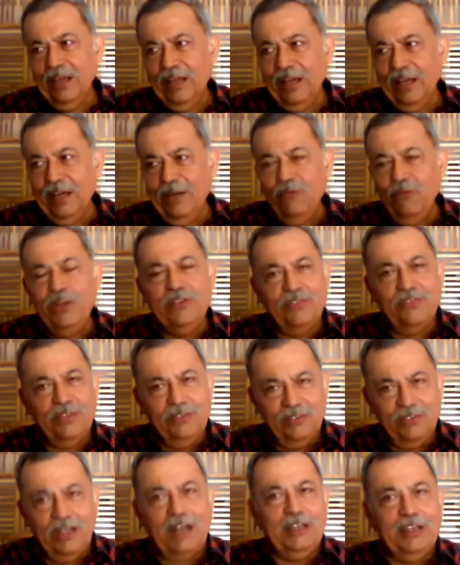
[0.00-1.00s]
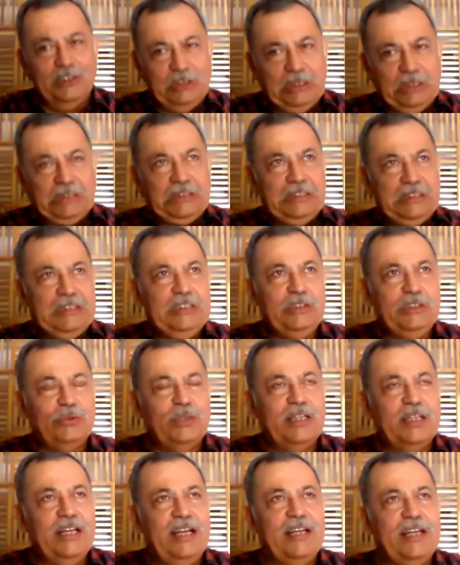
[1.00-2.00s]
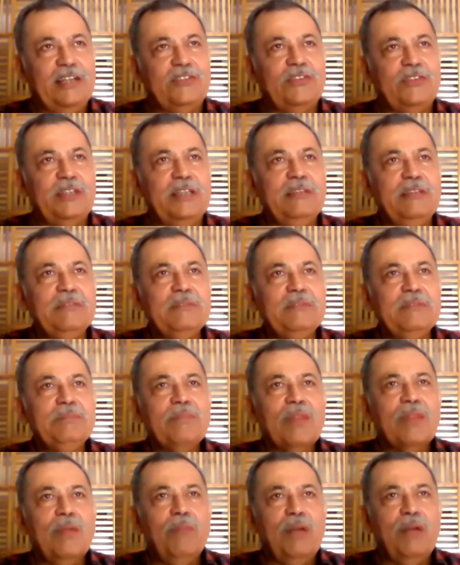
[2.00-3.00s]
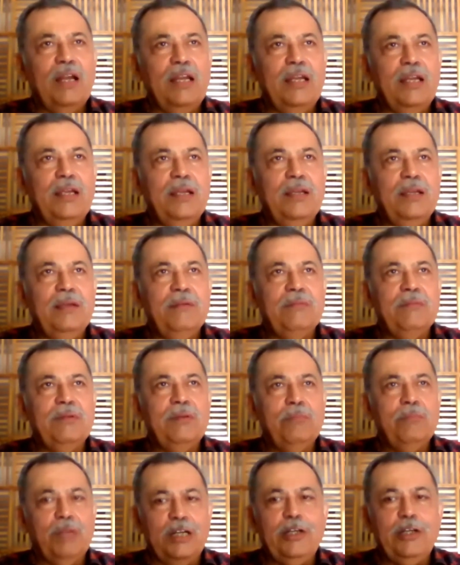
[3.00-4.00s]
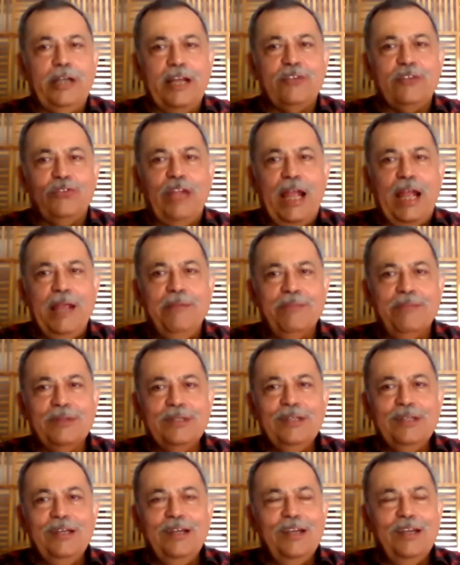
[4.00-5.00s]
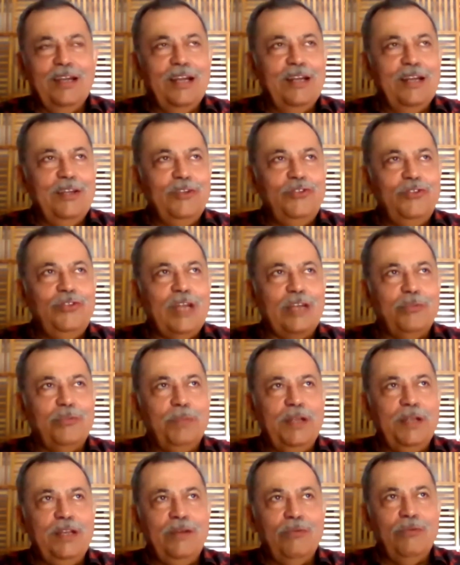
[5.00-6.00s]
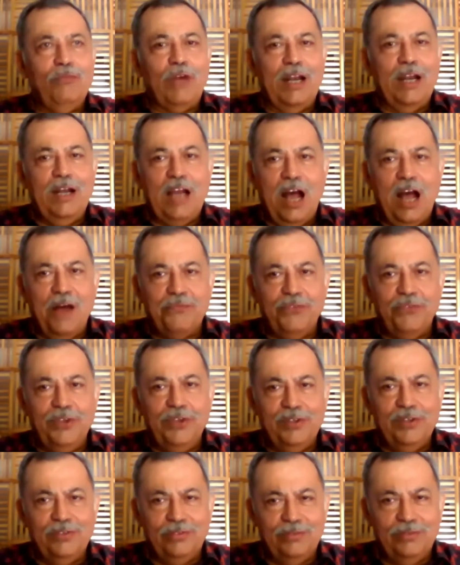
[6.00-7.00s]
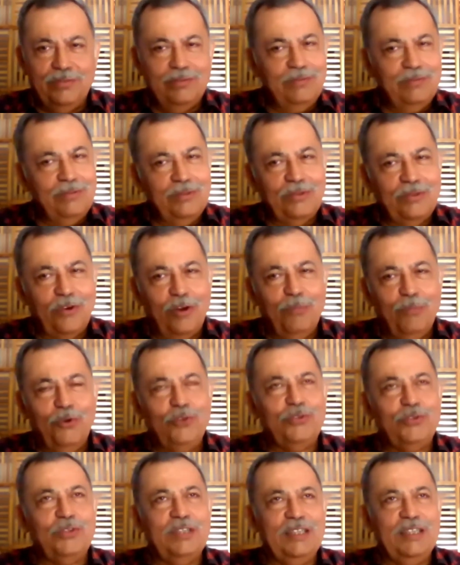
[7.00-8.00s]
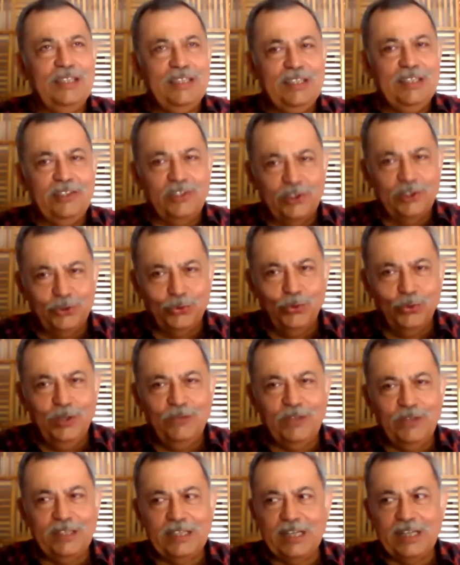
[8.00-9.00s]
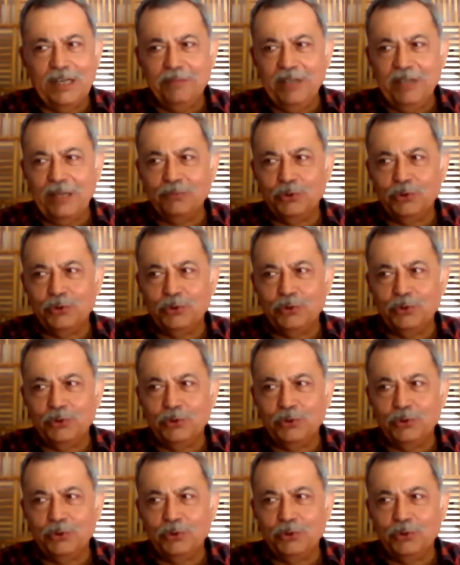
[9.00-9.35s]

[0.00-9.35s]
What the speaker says: And we started succeeding to a great extent. But it takes time, and it's just been 1.5 years almost in the Trishul Defense Academy.